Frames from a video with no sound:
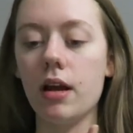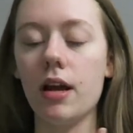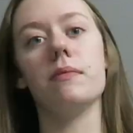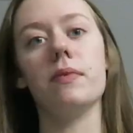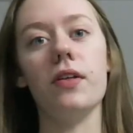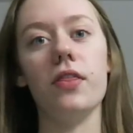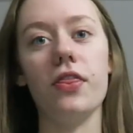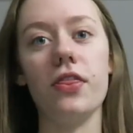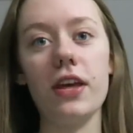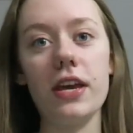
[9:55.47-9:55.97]

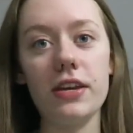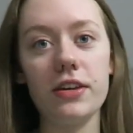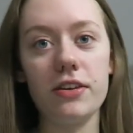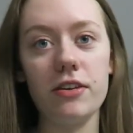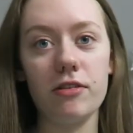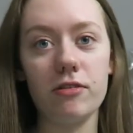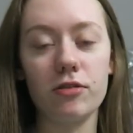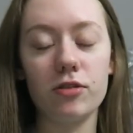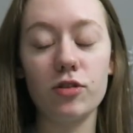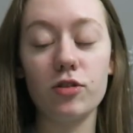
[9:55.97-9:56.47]
But thank
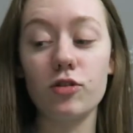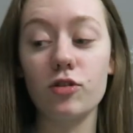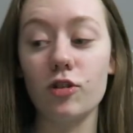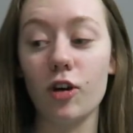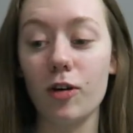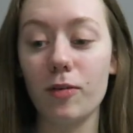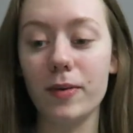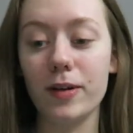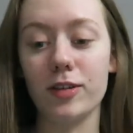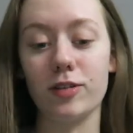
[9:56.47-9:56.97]
you
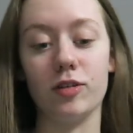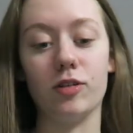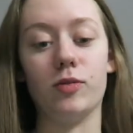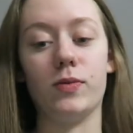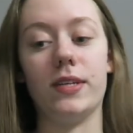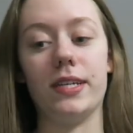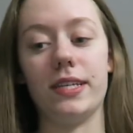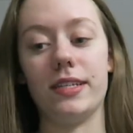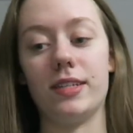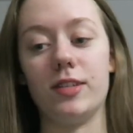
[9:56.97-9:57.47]
so much,
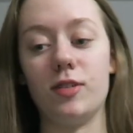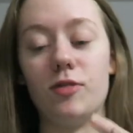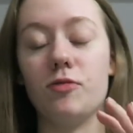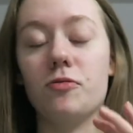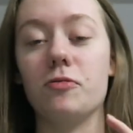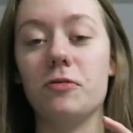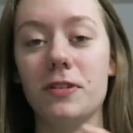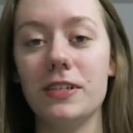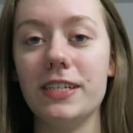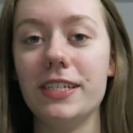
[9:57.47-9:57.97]
Luis. You
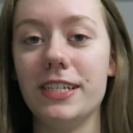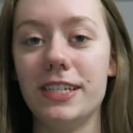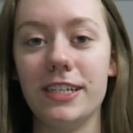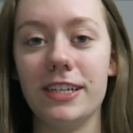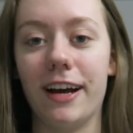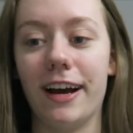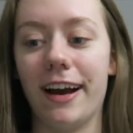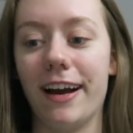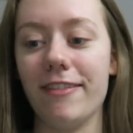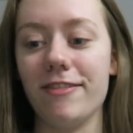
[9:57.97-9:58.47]
really did
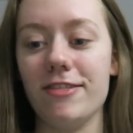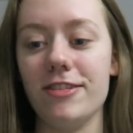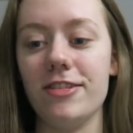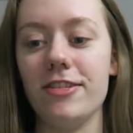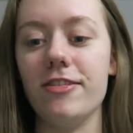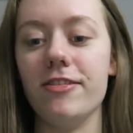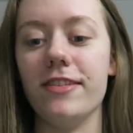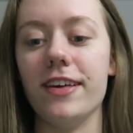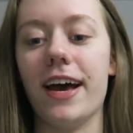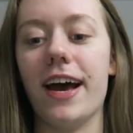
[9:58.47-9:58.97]
not have to
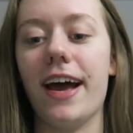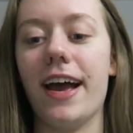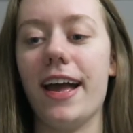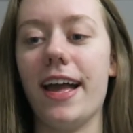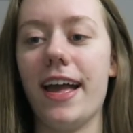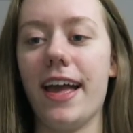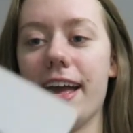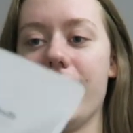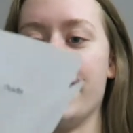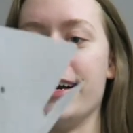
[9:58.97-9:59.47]
do
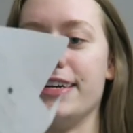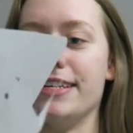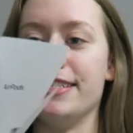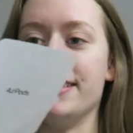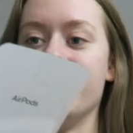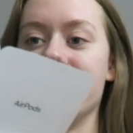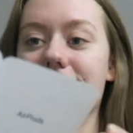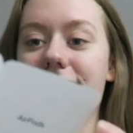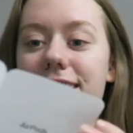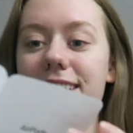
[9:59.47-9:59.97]
that.
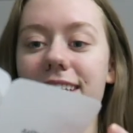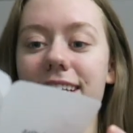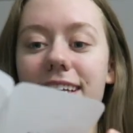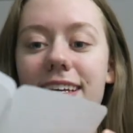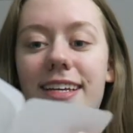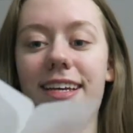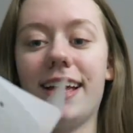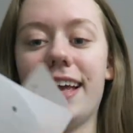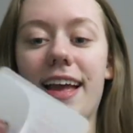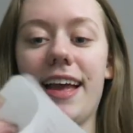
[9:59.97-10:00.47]
And
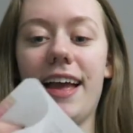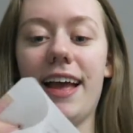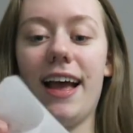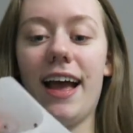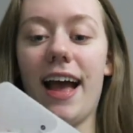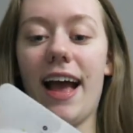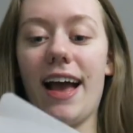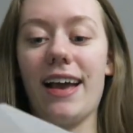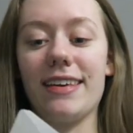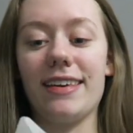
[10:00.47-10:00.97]

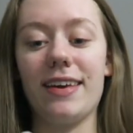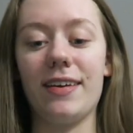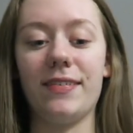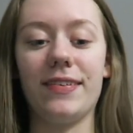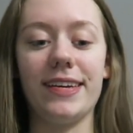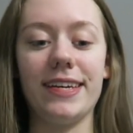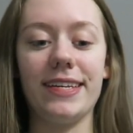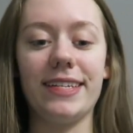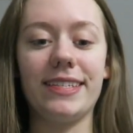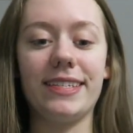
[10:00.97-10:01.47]
I can't
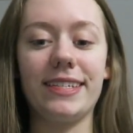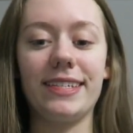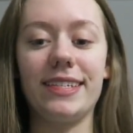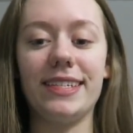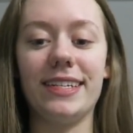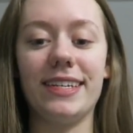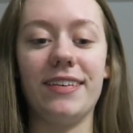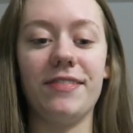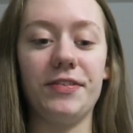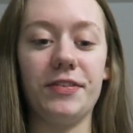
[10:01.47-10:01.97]
wait
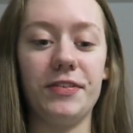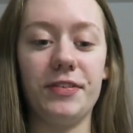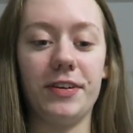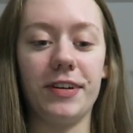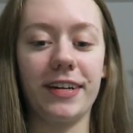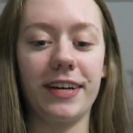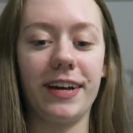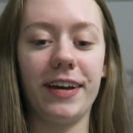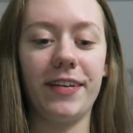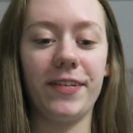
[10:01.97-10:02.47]
to give you
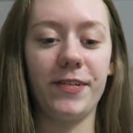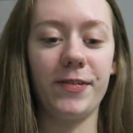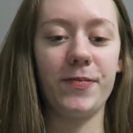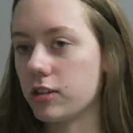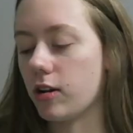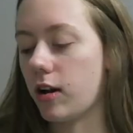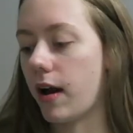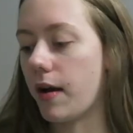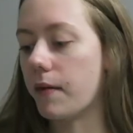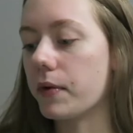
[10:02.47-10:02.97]
your gift.
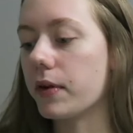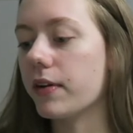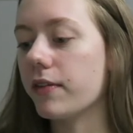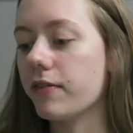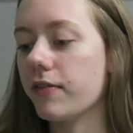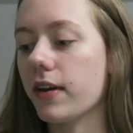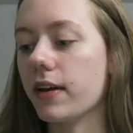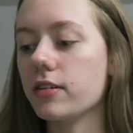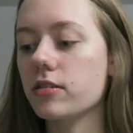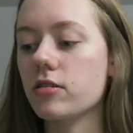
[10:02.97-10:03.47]
So gonna
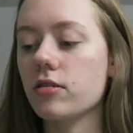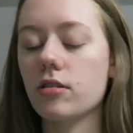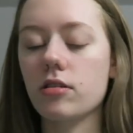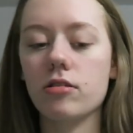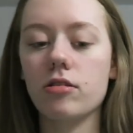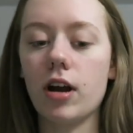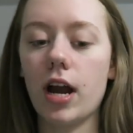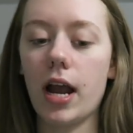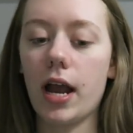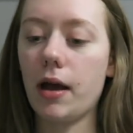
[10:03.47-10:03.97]
flex on the
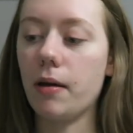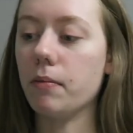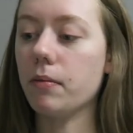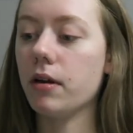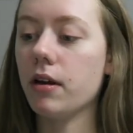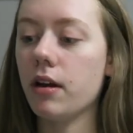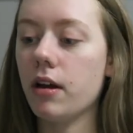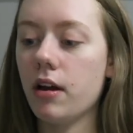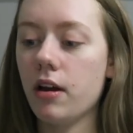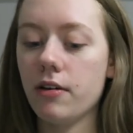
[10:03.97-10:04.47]

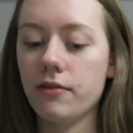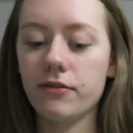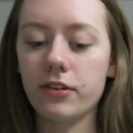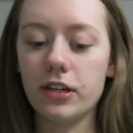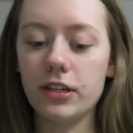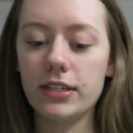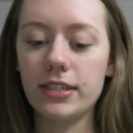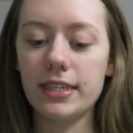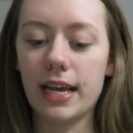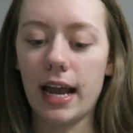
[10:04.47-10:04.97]
gram for
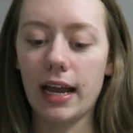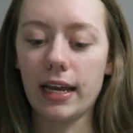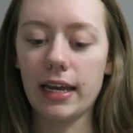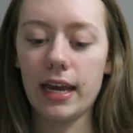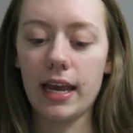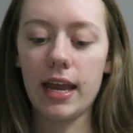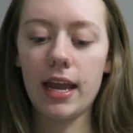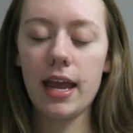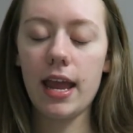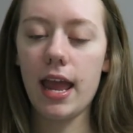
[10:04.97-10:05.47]
a
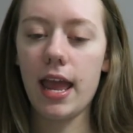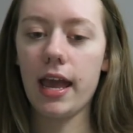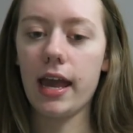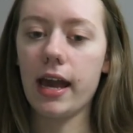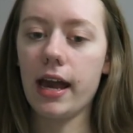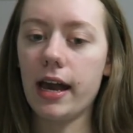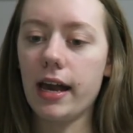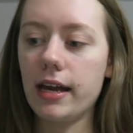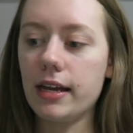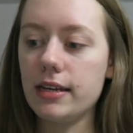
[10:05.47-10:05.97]
second
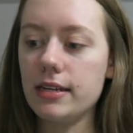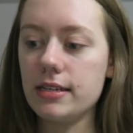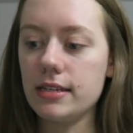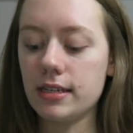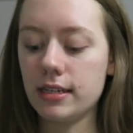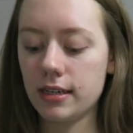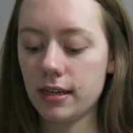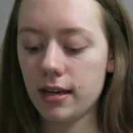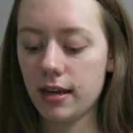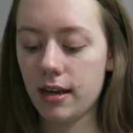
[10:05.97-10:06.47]

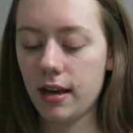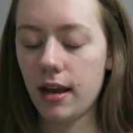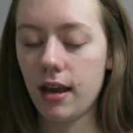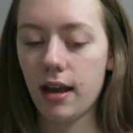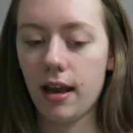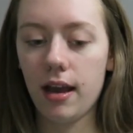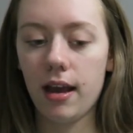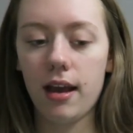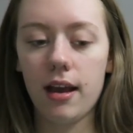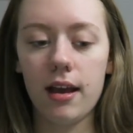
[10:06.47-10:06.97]
and
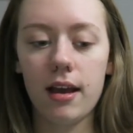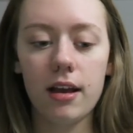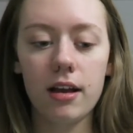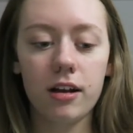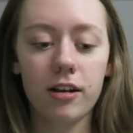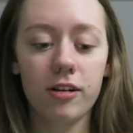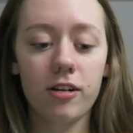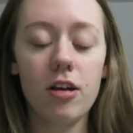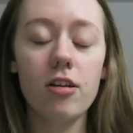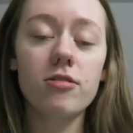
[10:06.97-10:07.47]

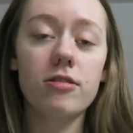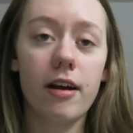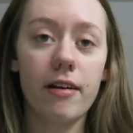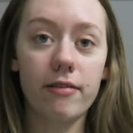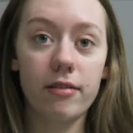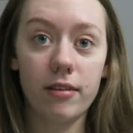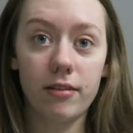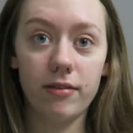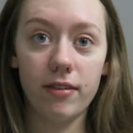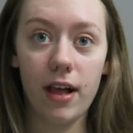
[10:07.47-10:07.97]
close
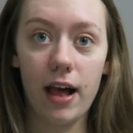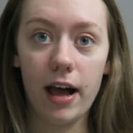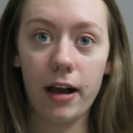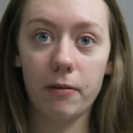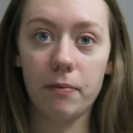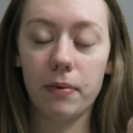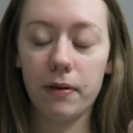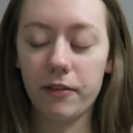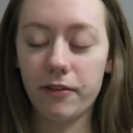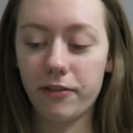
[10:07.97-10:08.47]
off the
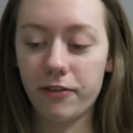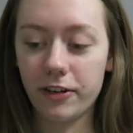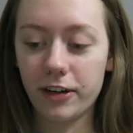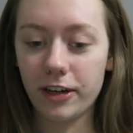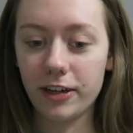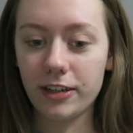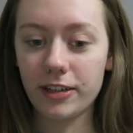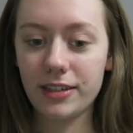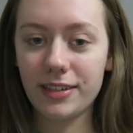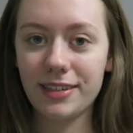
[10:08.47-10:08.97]
vlog. But
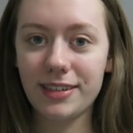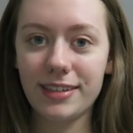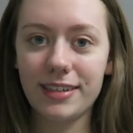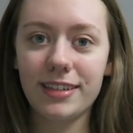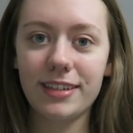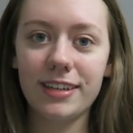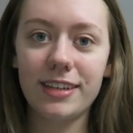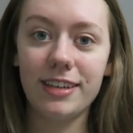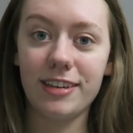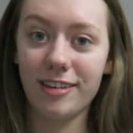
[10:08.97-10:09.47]

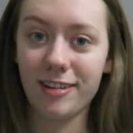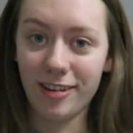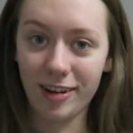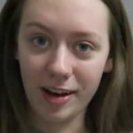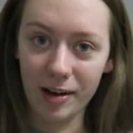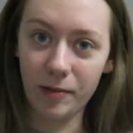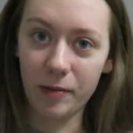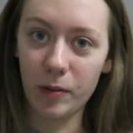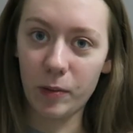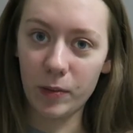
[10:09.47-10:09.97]
first, you
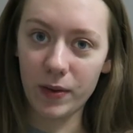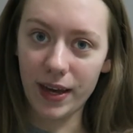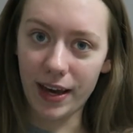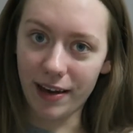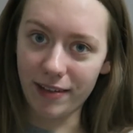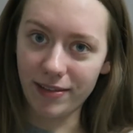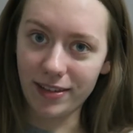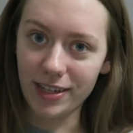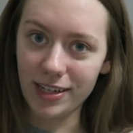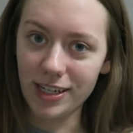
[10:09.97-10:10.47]
know what we
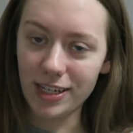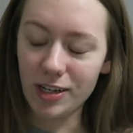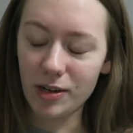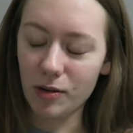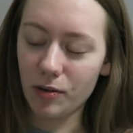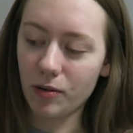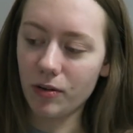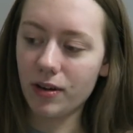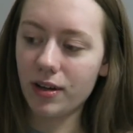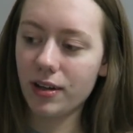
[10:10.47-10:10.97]
have to
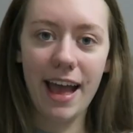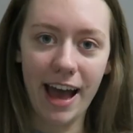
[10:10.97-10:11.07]
do.